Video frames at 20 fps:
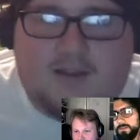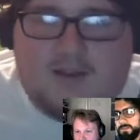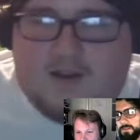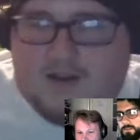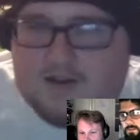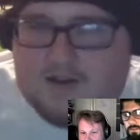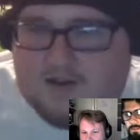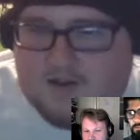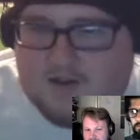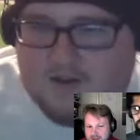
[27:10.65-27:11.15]
I
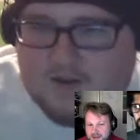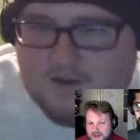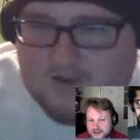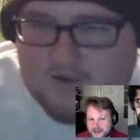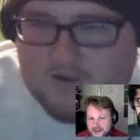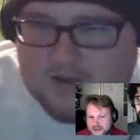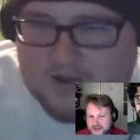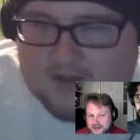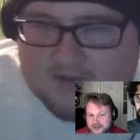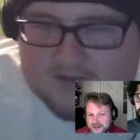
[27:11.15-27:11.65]
know
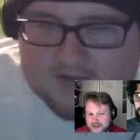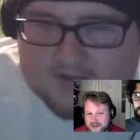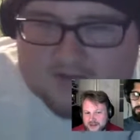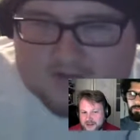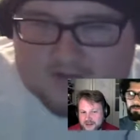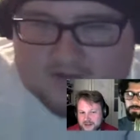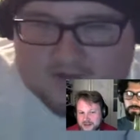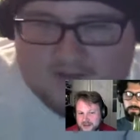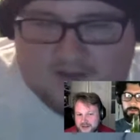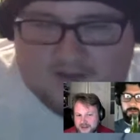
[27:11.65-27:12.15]
it,
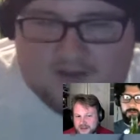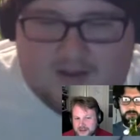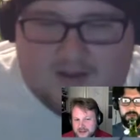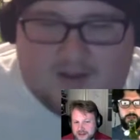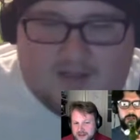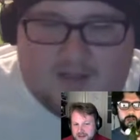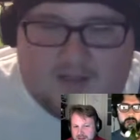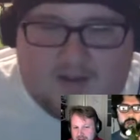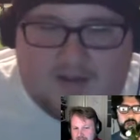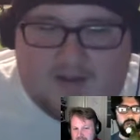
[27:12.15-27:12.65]
and I
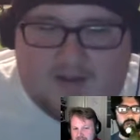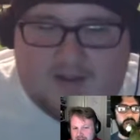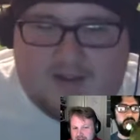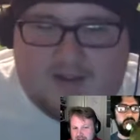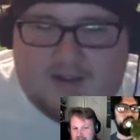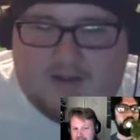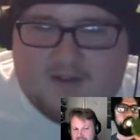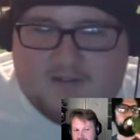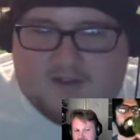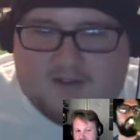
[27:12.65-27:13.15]
think
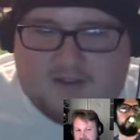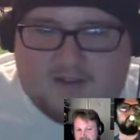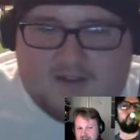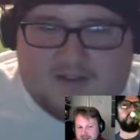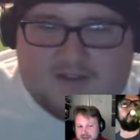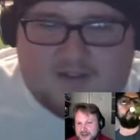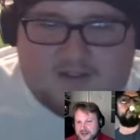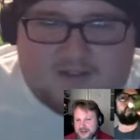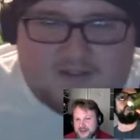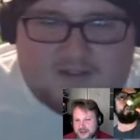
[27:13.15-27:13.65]
Clive just
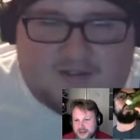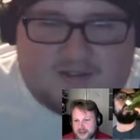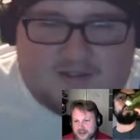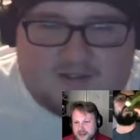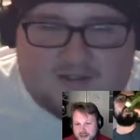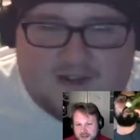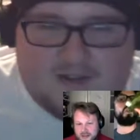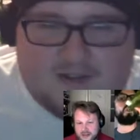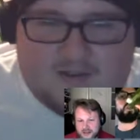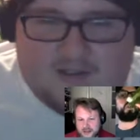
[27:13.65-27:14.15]
answered
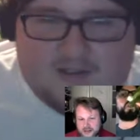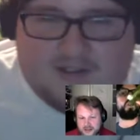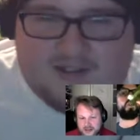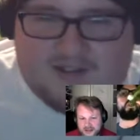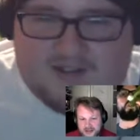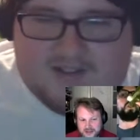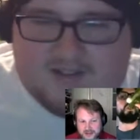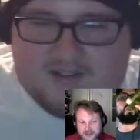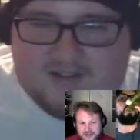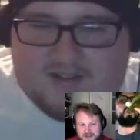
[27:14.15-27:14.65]
doubt
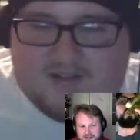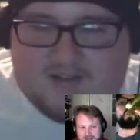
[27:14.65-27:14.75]
it.